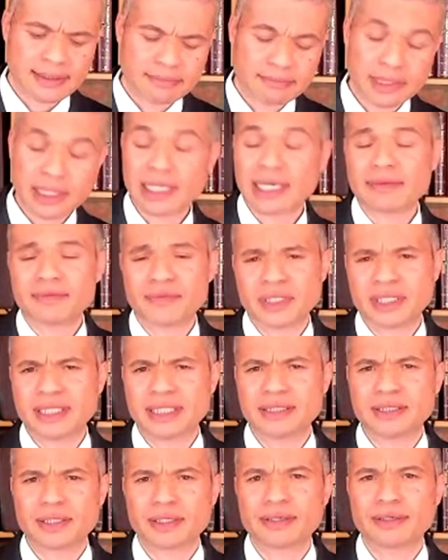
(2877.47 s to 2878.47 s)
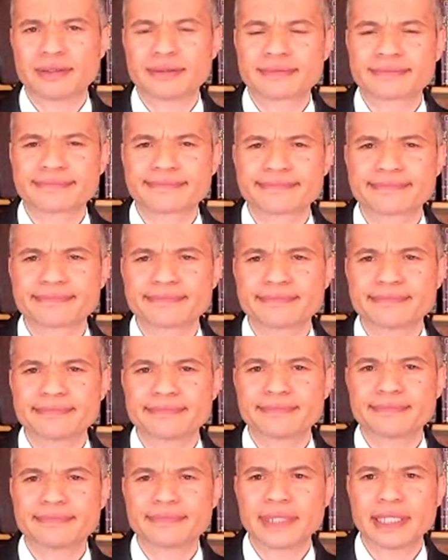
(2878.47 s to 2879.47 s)
Beloved, as you
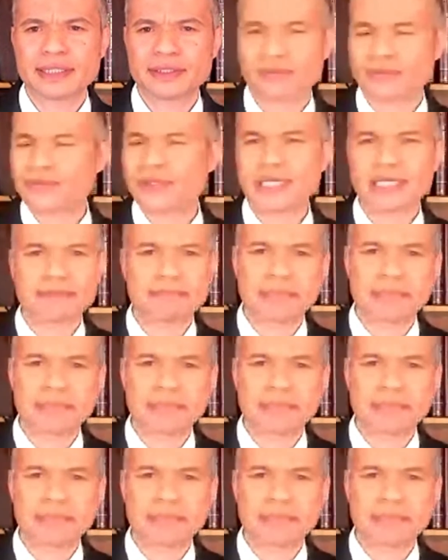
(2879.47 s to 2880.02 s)
think